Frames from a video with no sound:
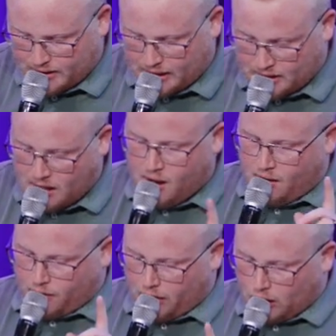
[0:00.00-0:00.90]
It says this,
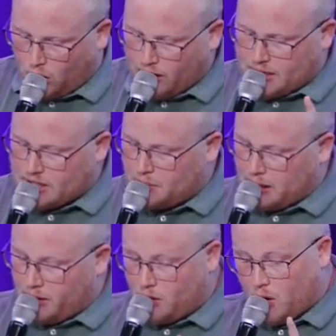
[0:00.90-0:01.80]
"For the Lord
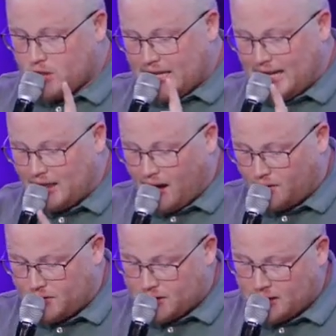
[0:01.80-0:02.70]
disciplined those he
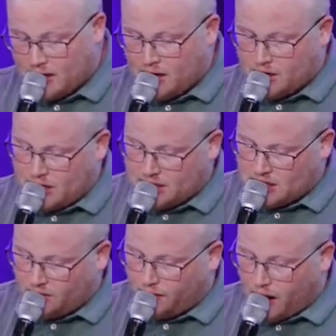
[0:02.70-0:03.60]
loves,
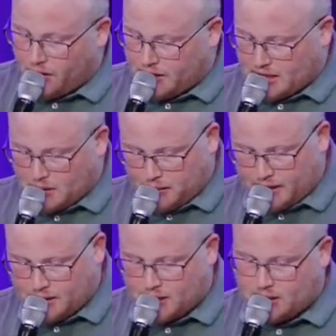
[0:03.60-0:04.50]
just as a father
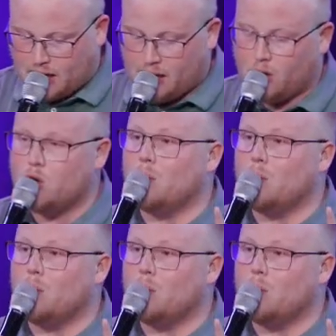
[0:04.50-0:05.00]
disciplines the son